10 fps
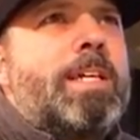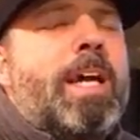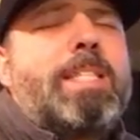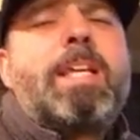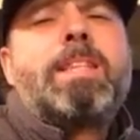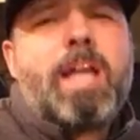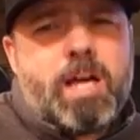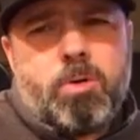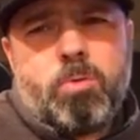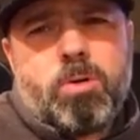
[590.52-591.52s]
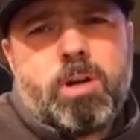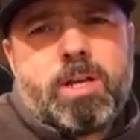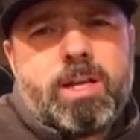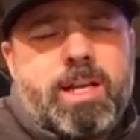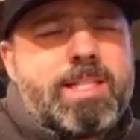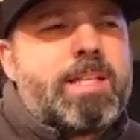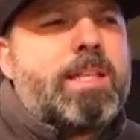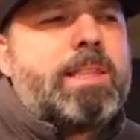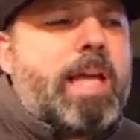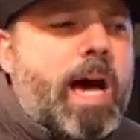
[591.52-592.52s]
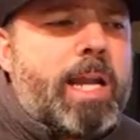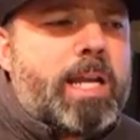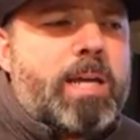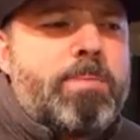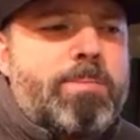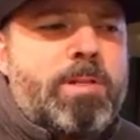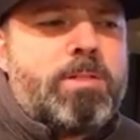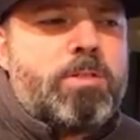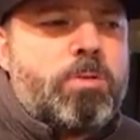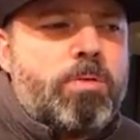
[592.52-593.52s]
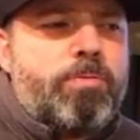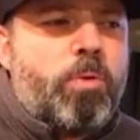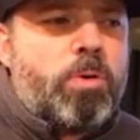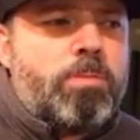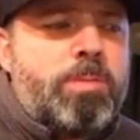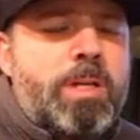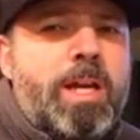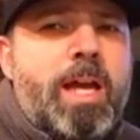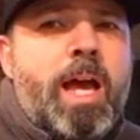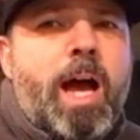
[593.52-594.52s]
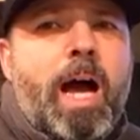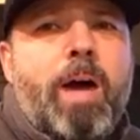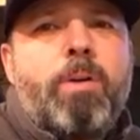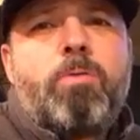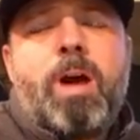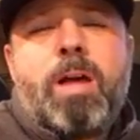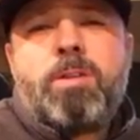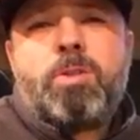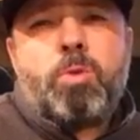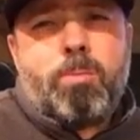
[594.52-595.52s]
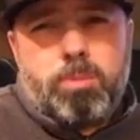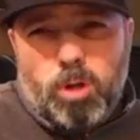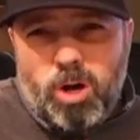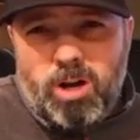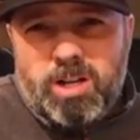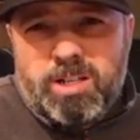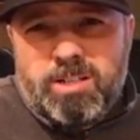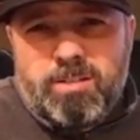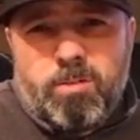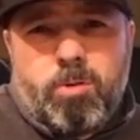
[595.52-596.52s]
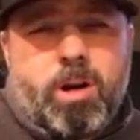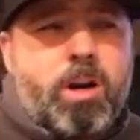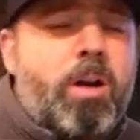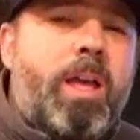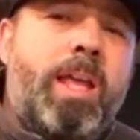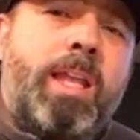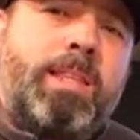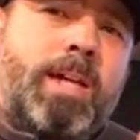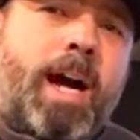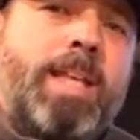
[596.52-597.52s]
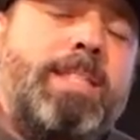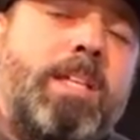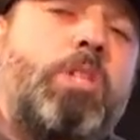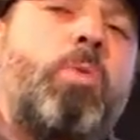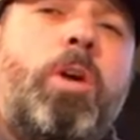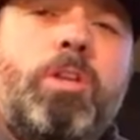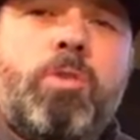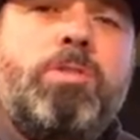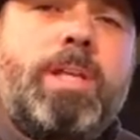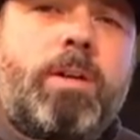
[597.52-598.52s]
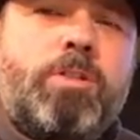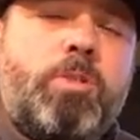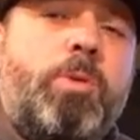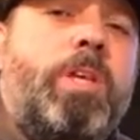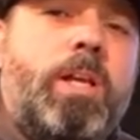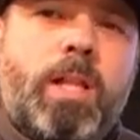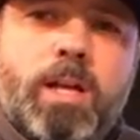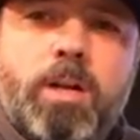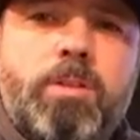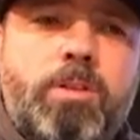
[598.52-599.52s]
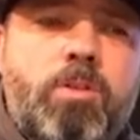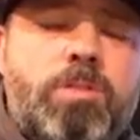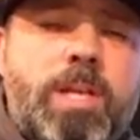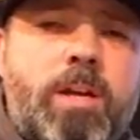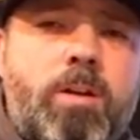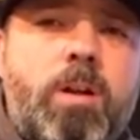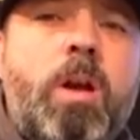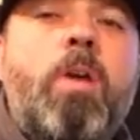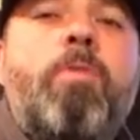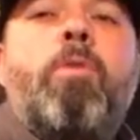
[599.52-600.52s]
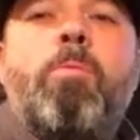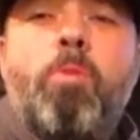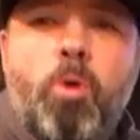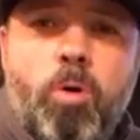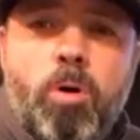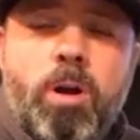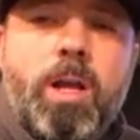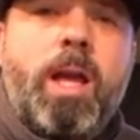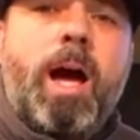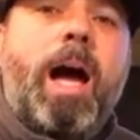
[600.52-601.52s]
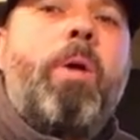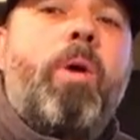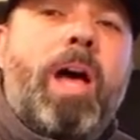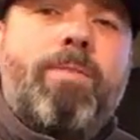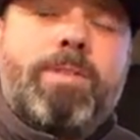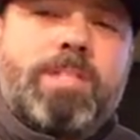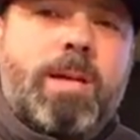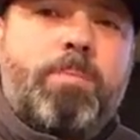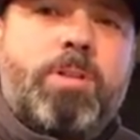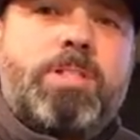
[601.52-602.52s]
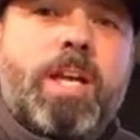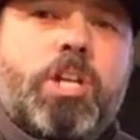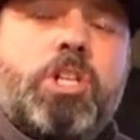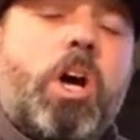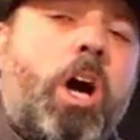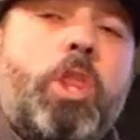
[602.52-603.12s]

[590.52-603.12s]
a lot of work. It's a lot of commitment to do a forum. I would rather do a blog where it ties into our newsletter. So when you click on the newsletter for more, I will have a separate section on the